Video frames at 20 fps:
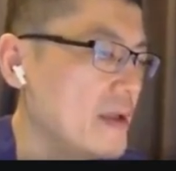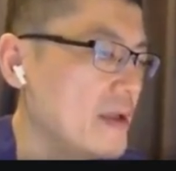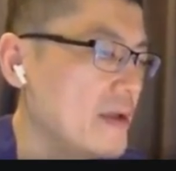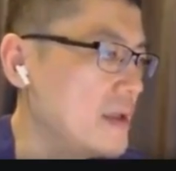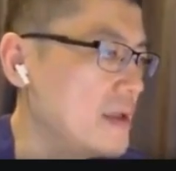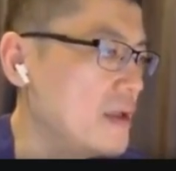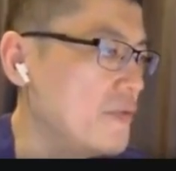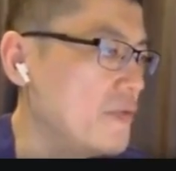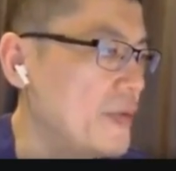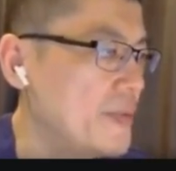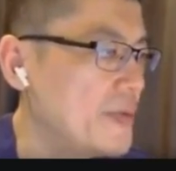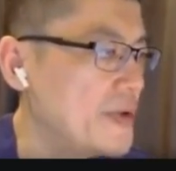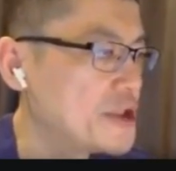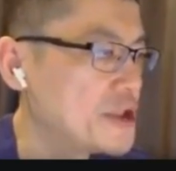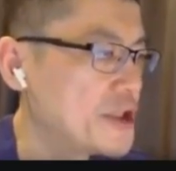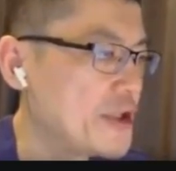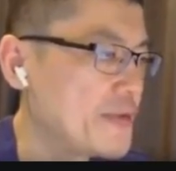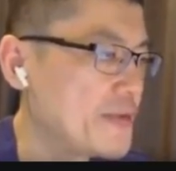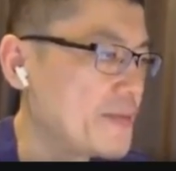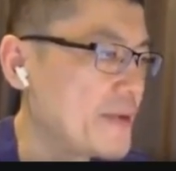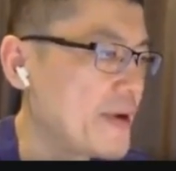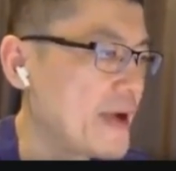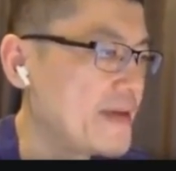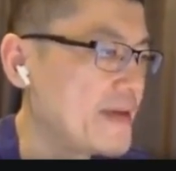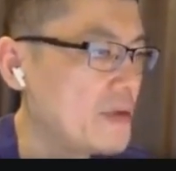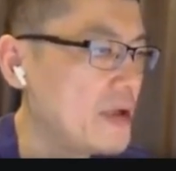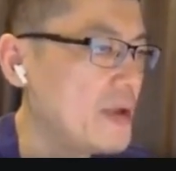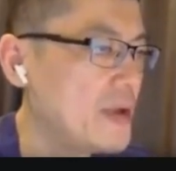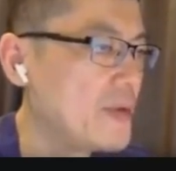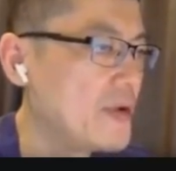The repurchase price
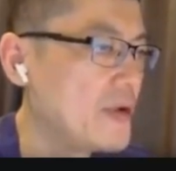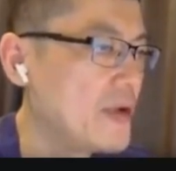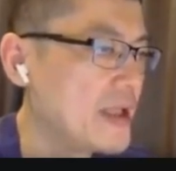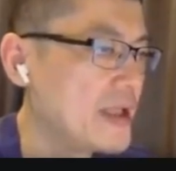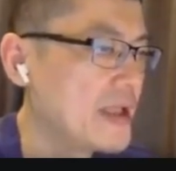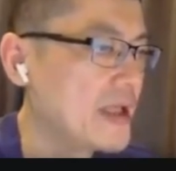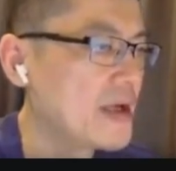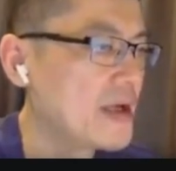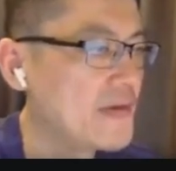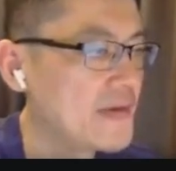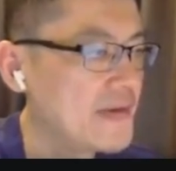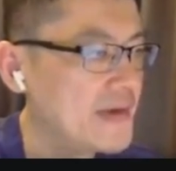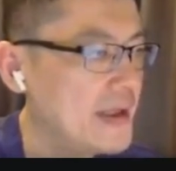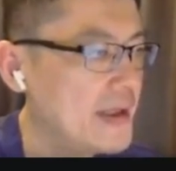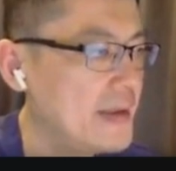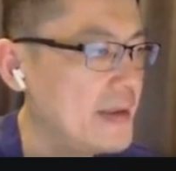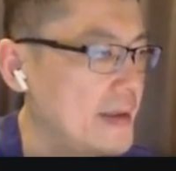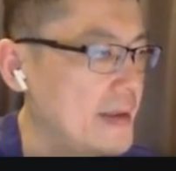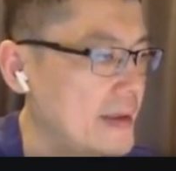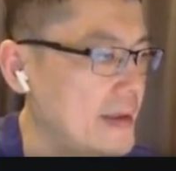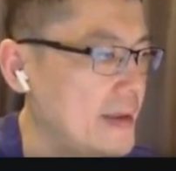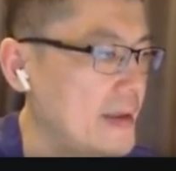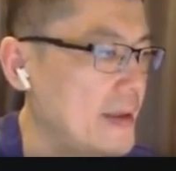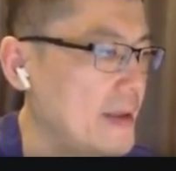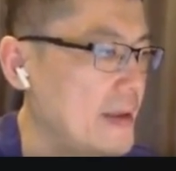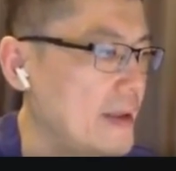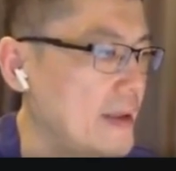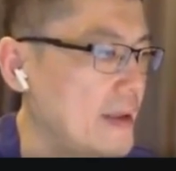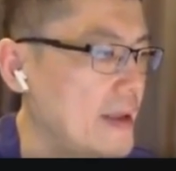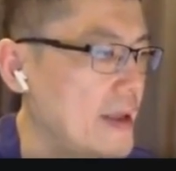agreed upon at the outset,
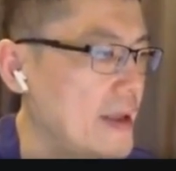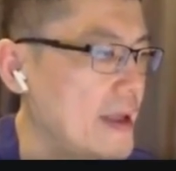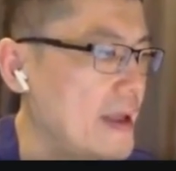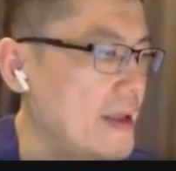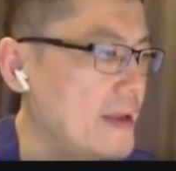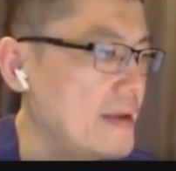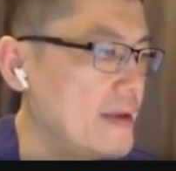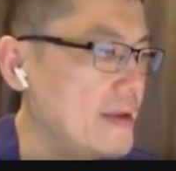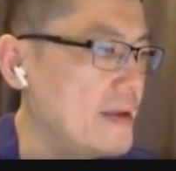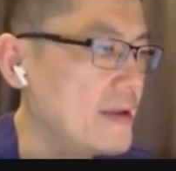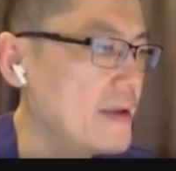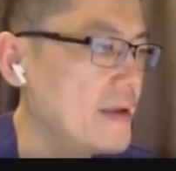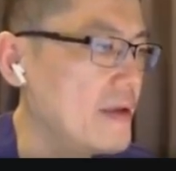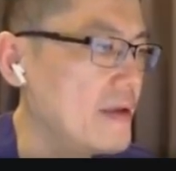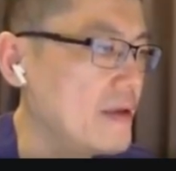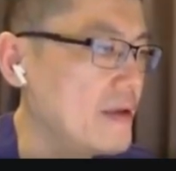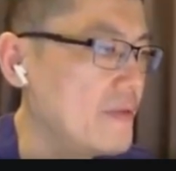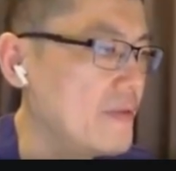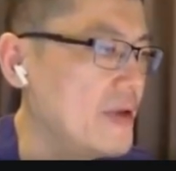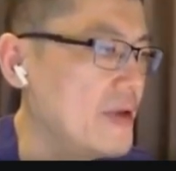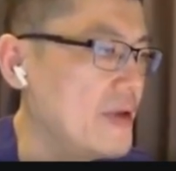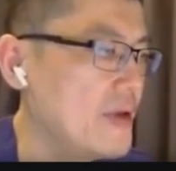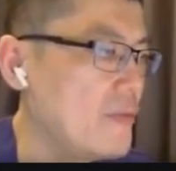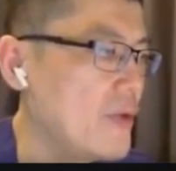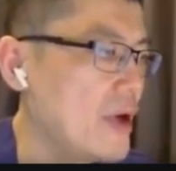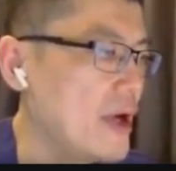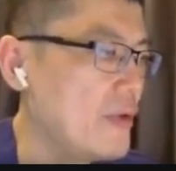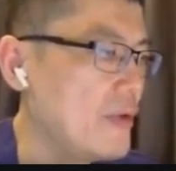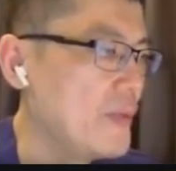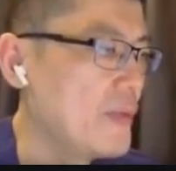and the reason why
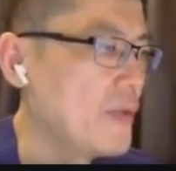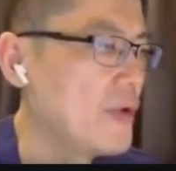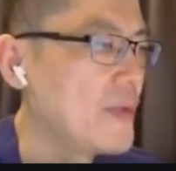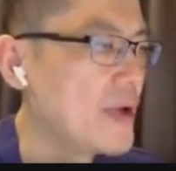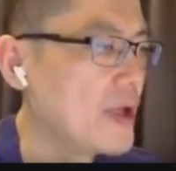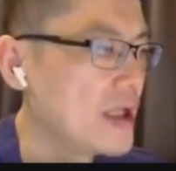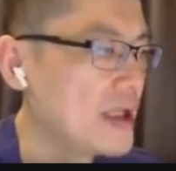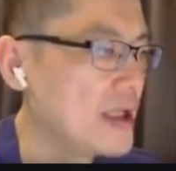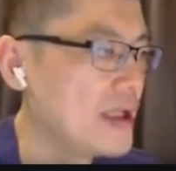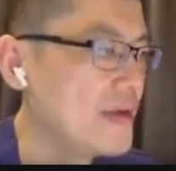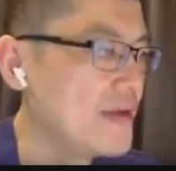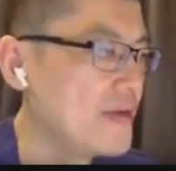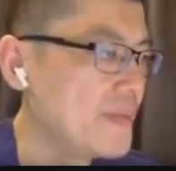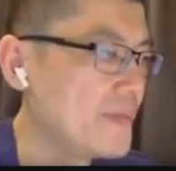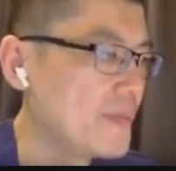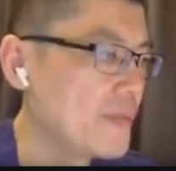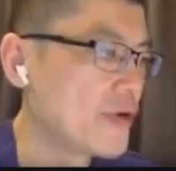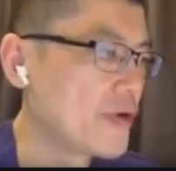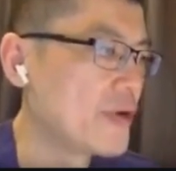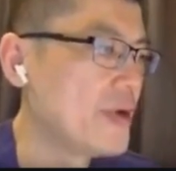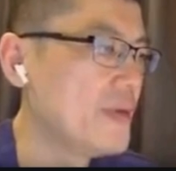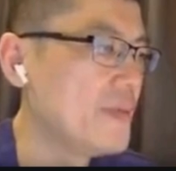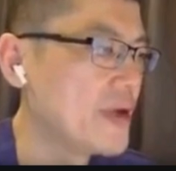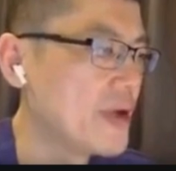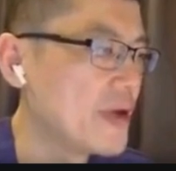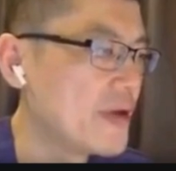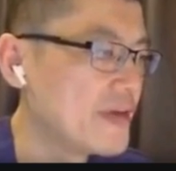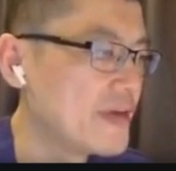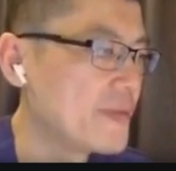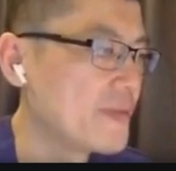repo market is important
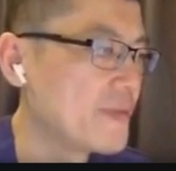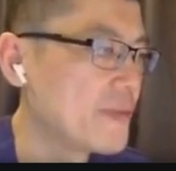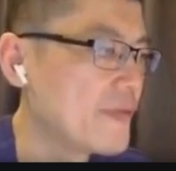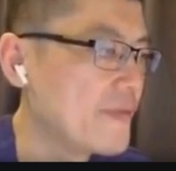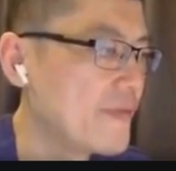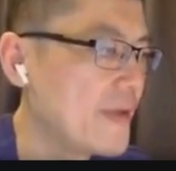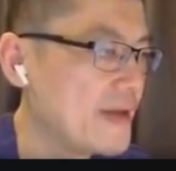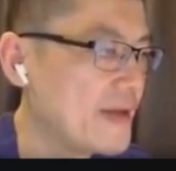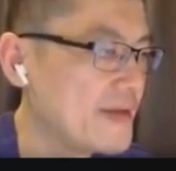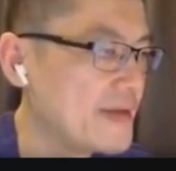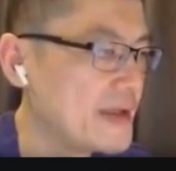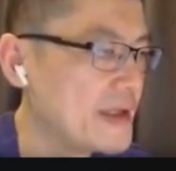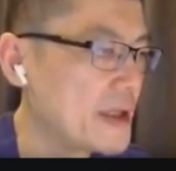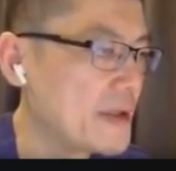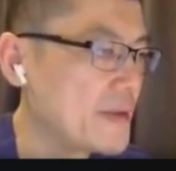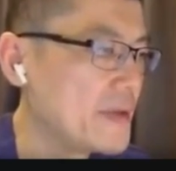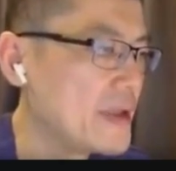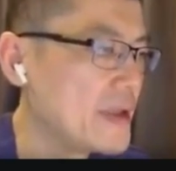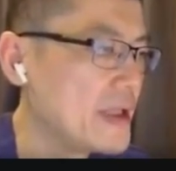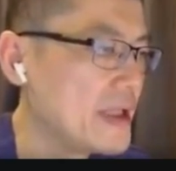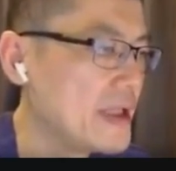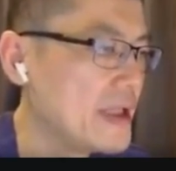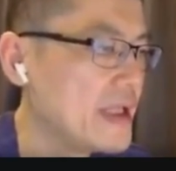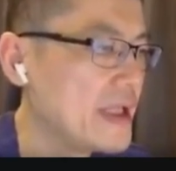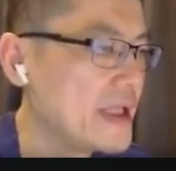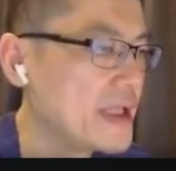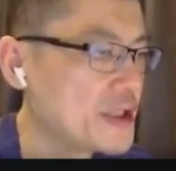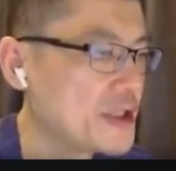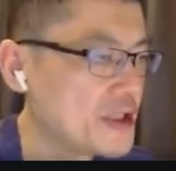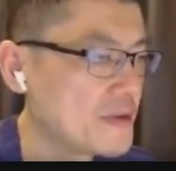because it provides liquidity
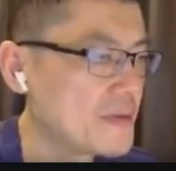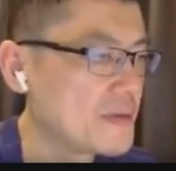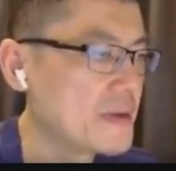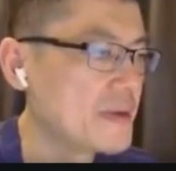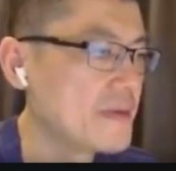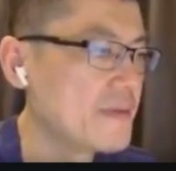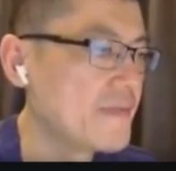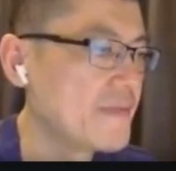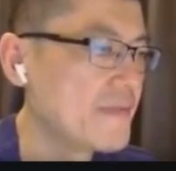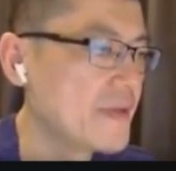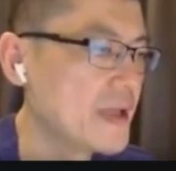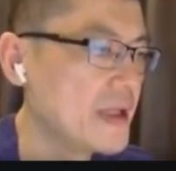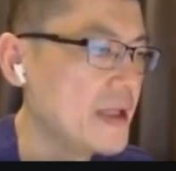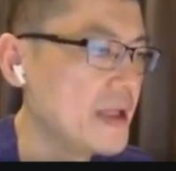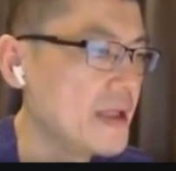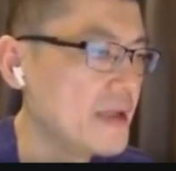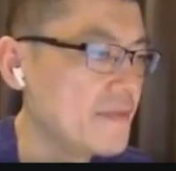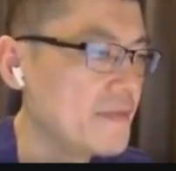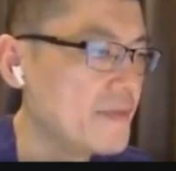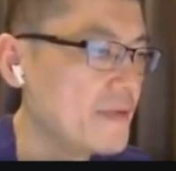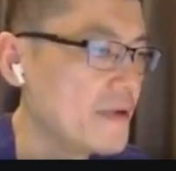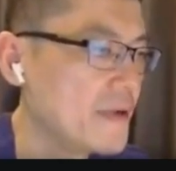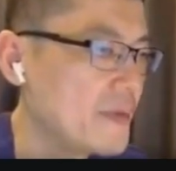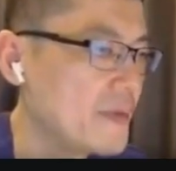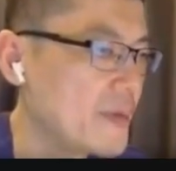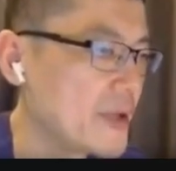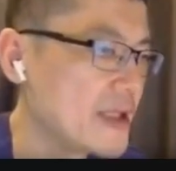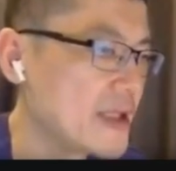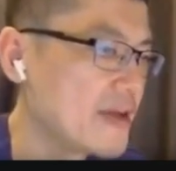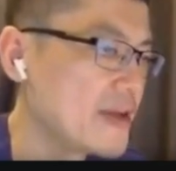and short-term funding for
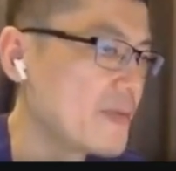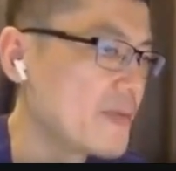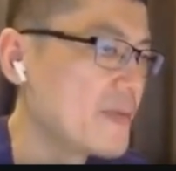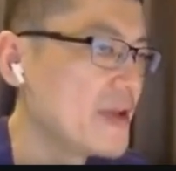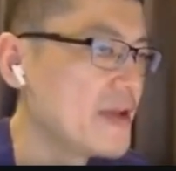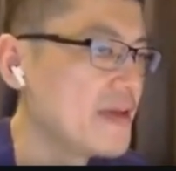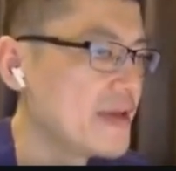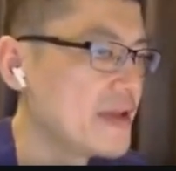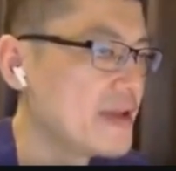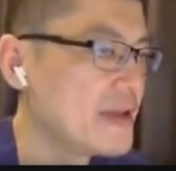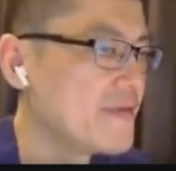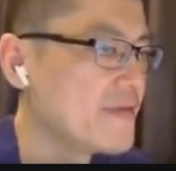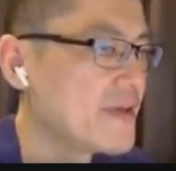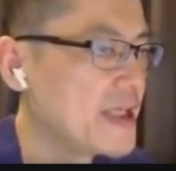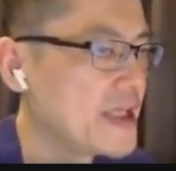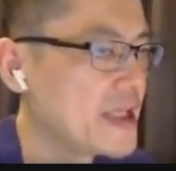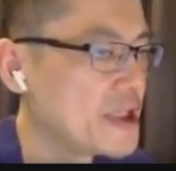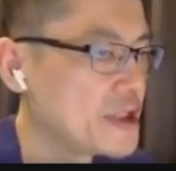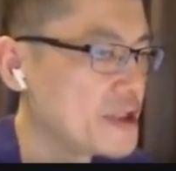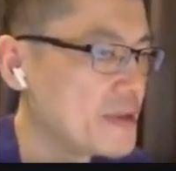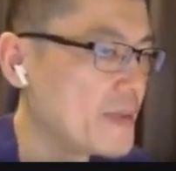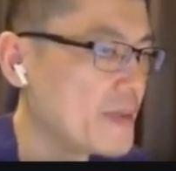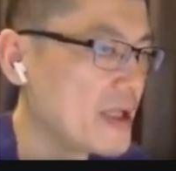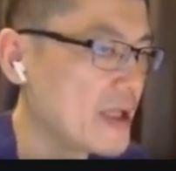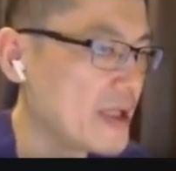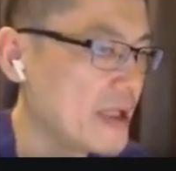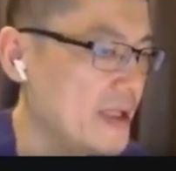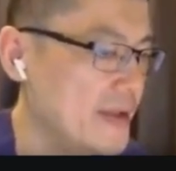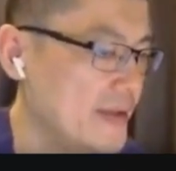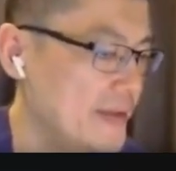participants in the financial
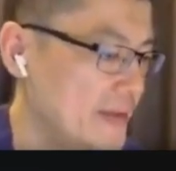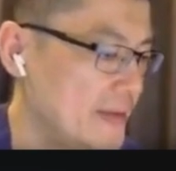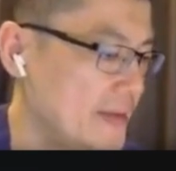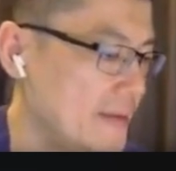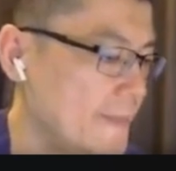markets.